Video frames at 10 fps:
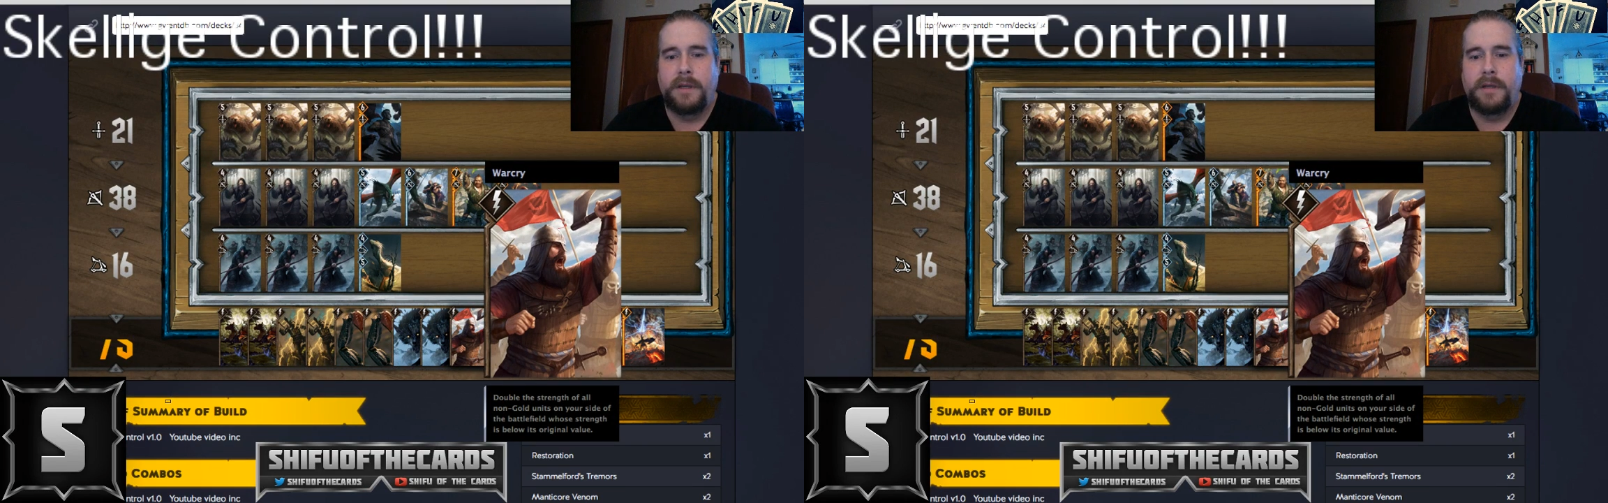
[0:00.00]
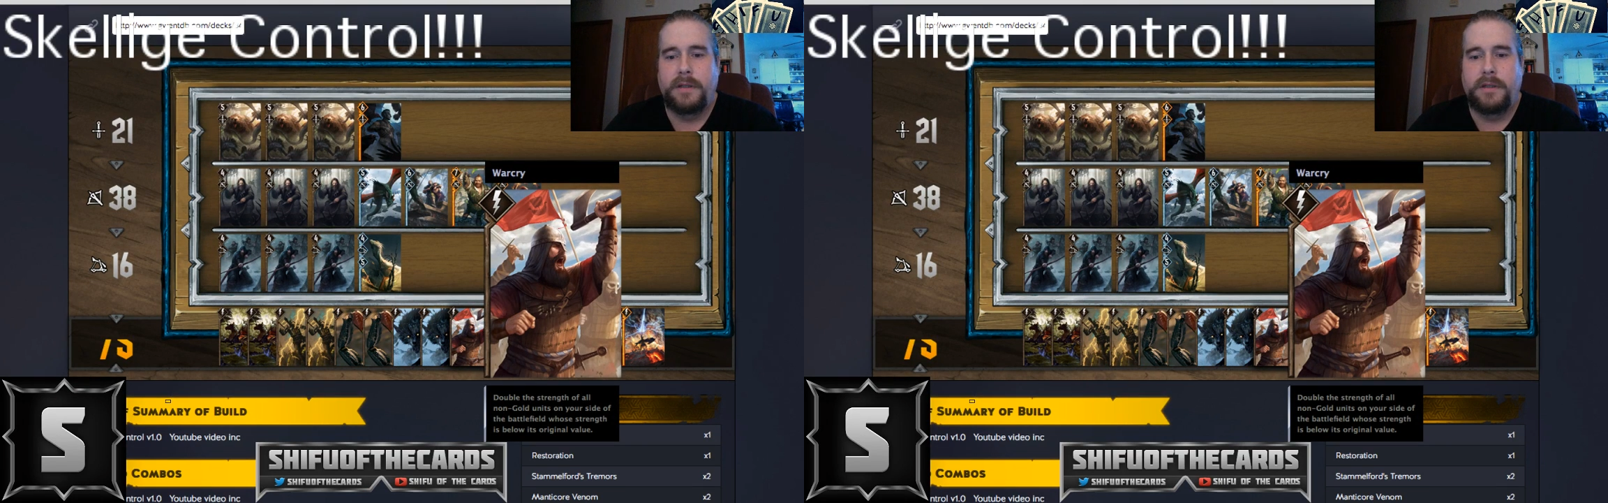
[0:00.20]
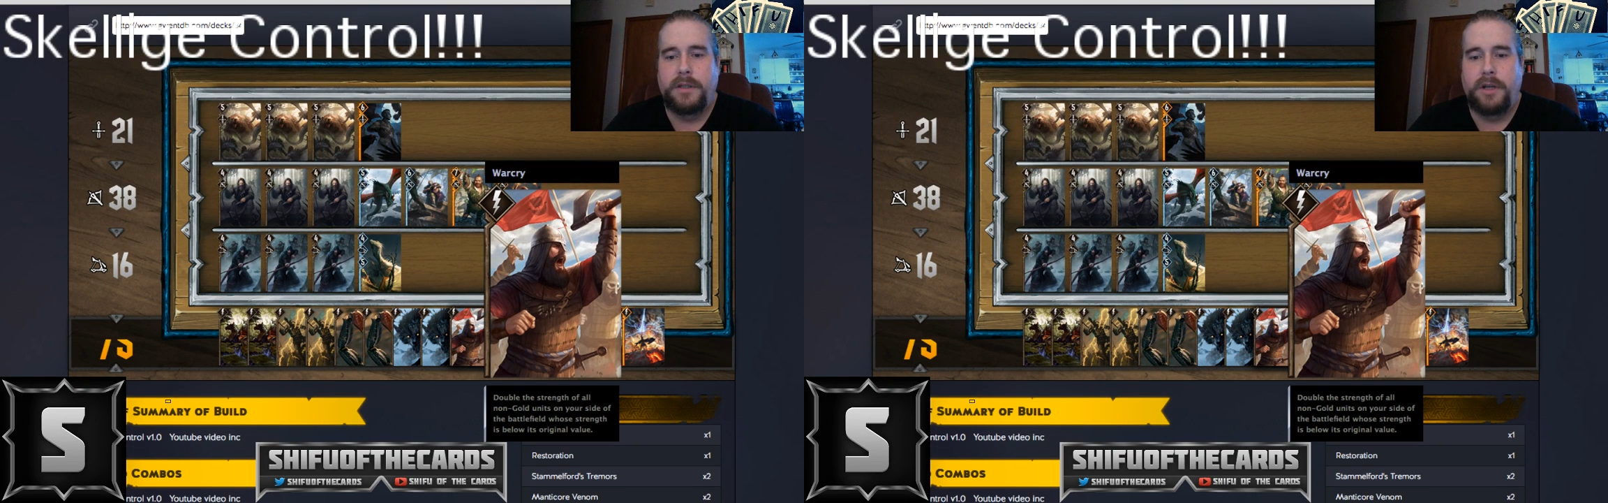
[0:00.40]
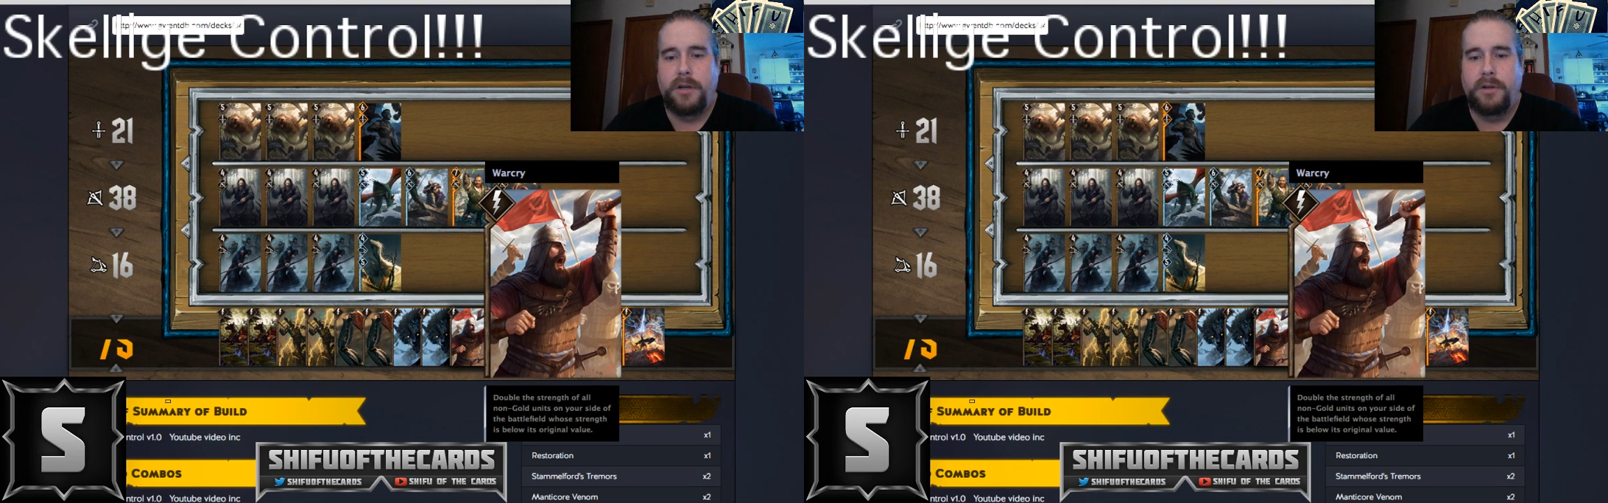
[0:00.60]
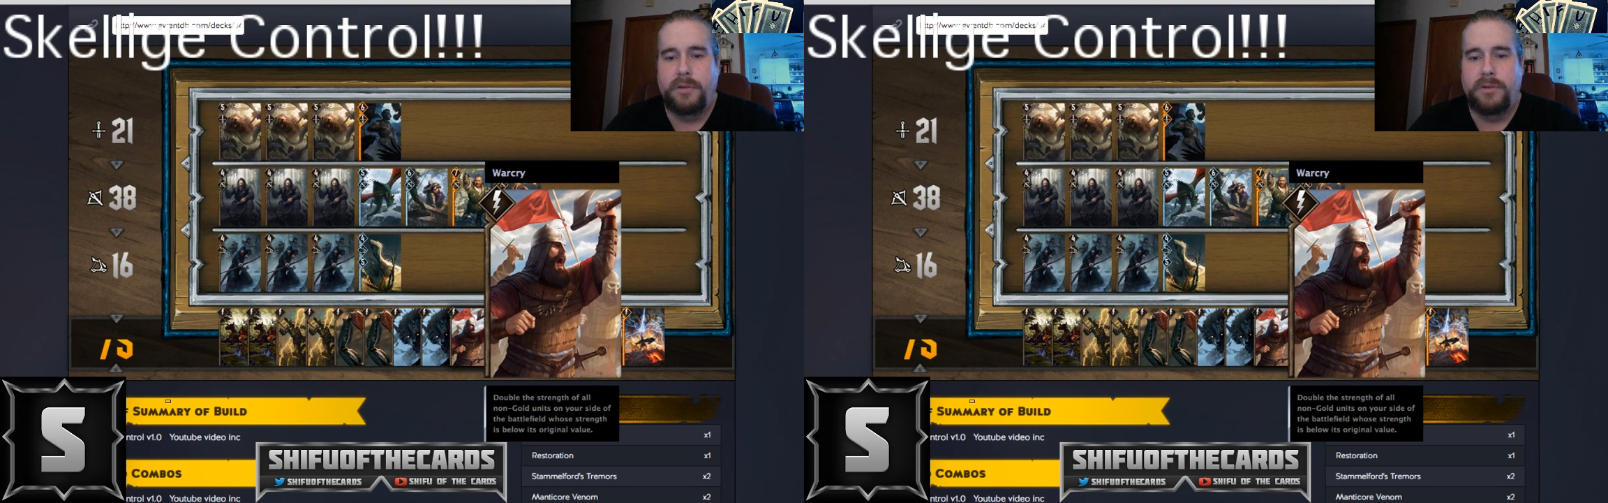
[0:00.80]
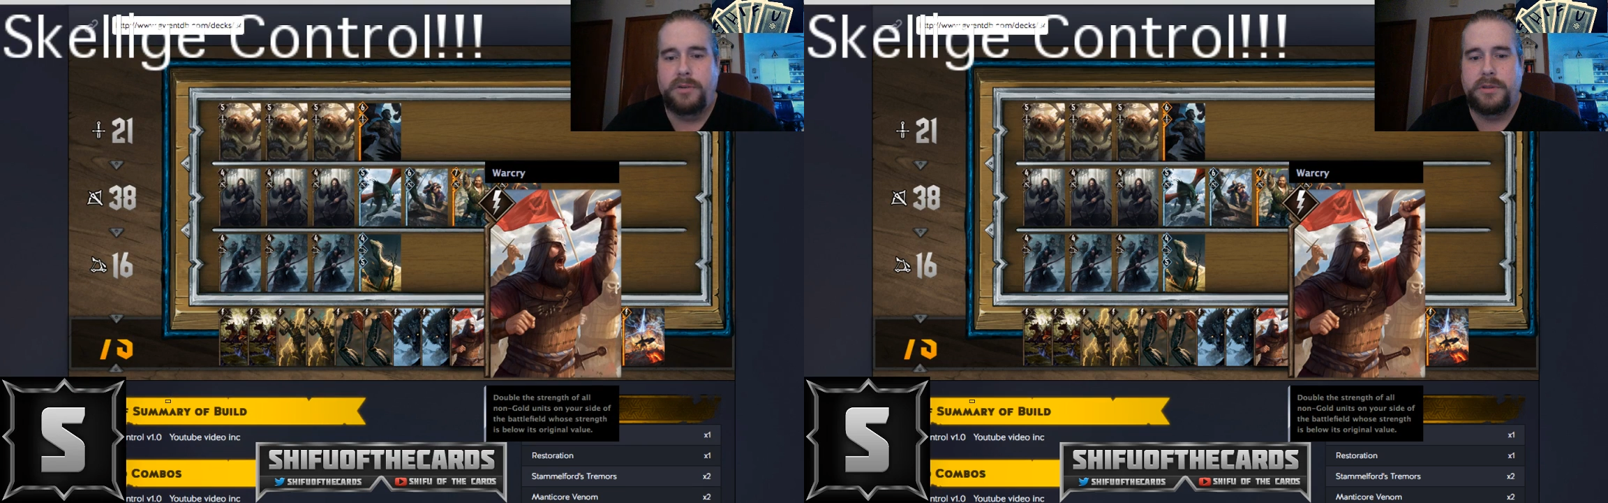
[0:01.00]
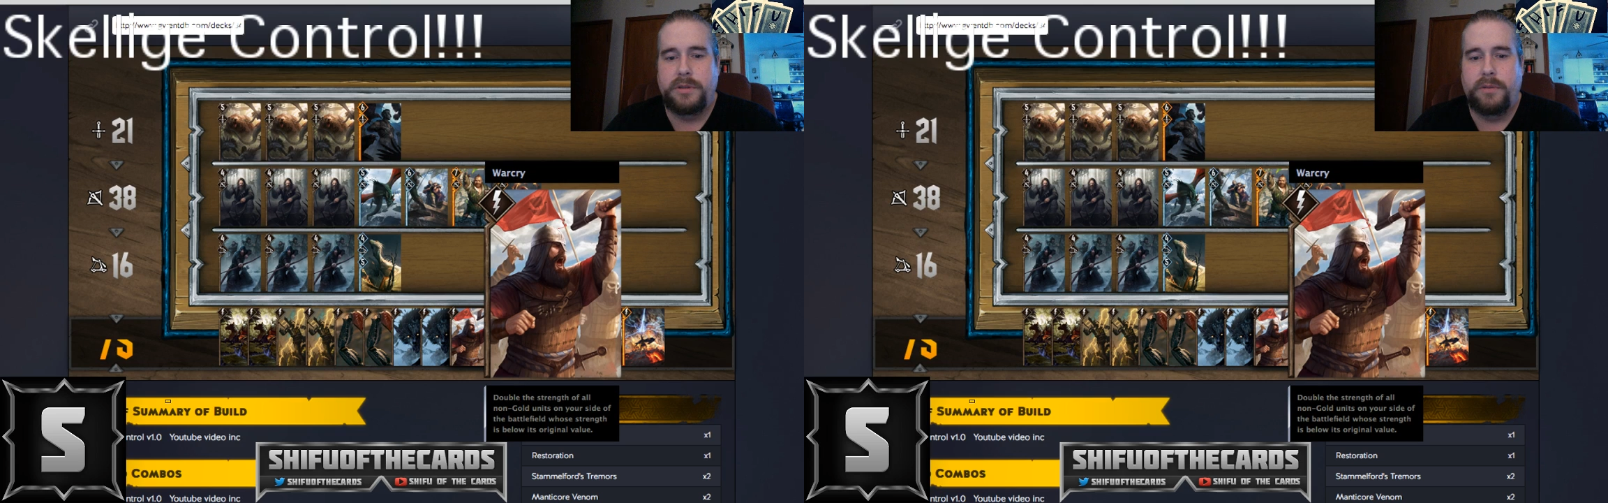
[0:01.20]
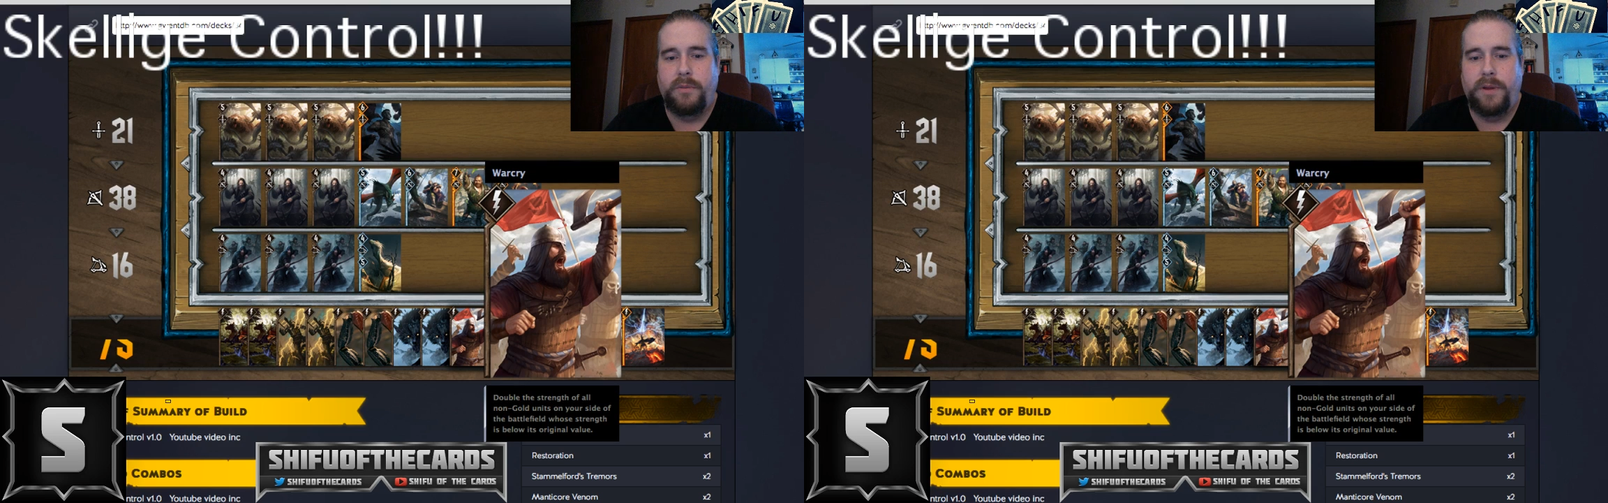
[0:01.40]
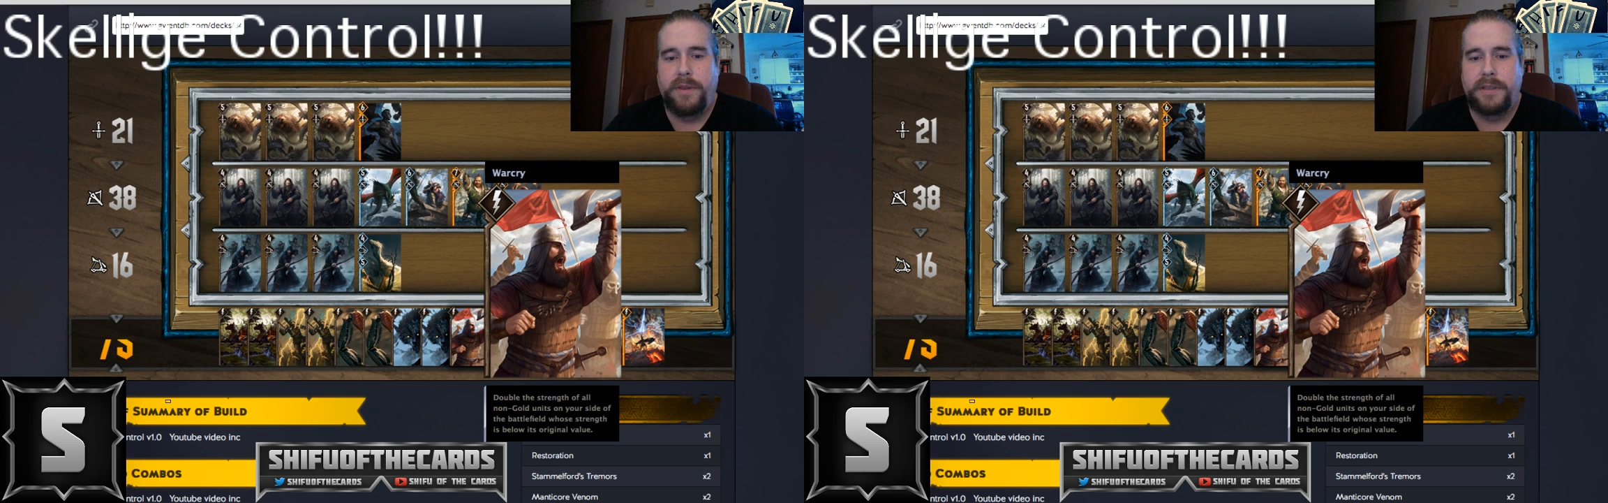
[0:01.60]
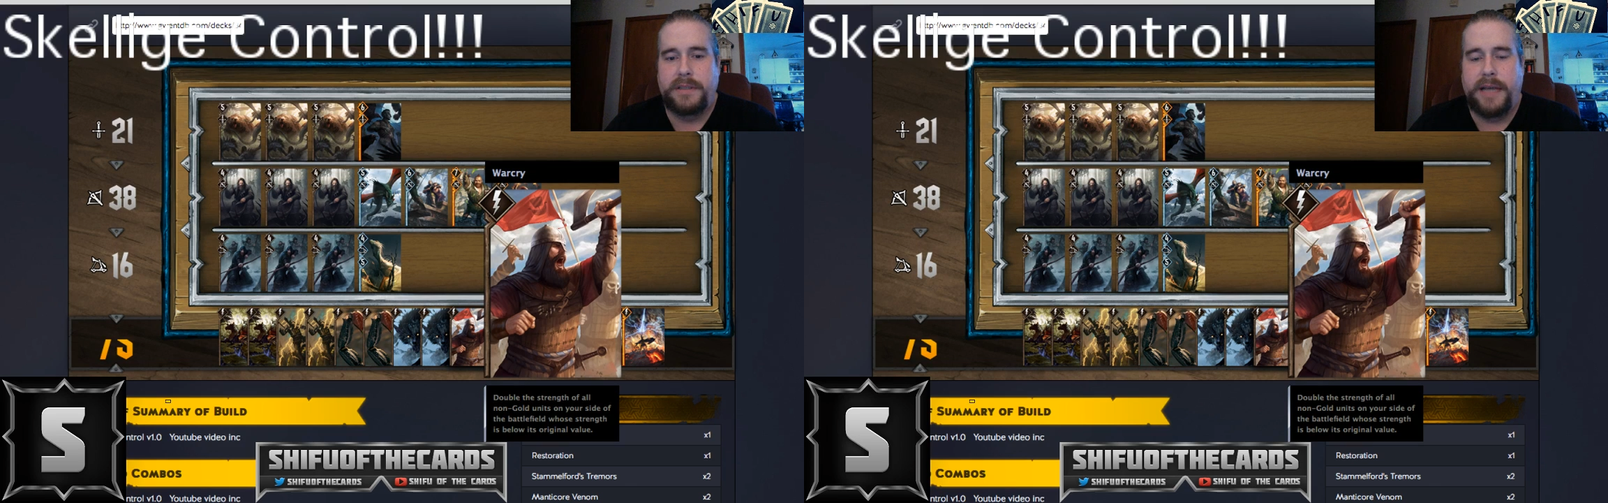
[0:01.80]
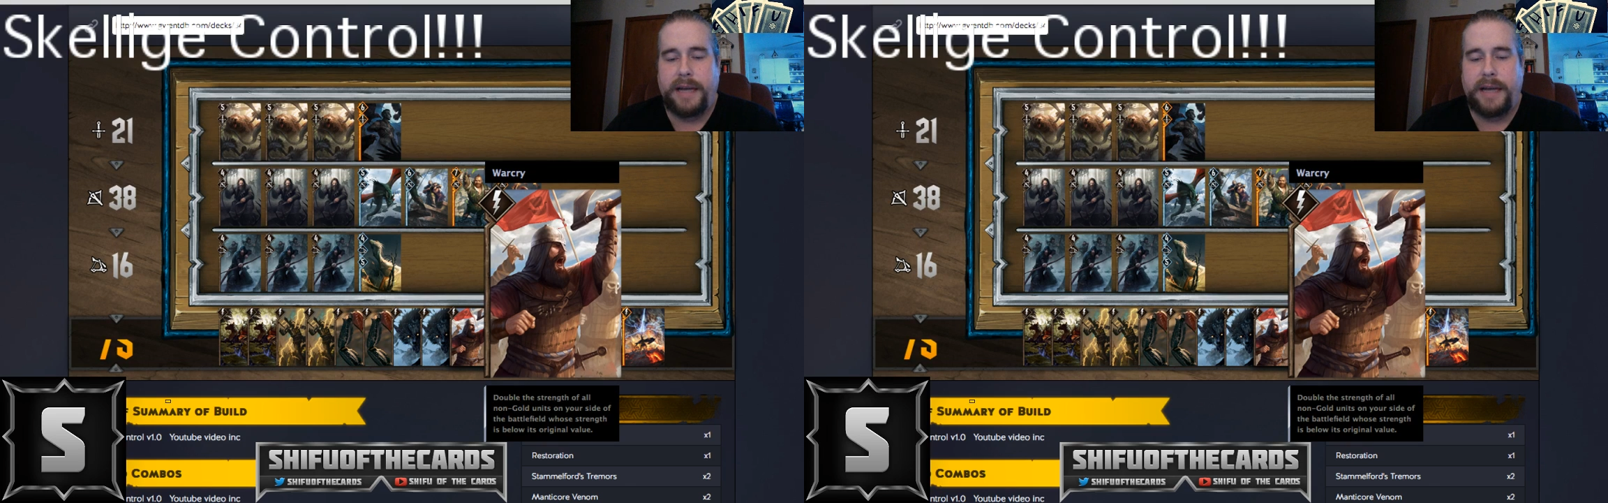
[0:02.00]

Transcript: goes with this deck.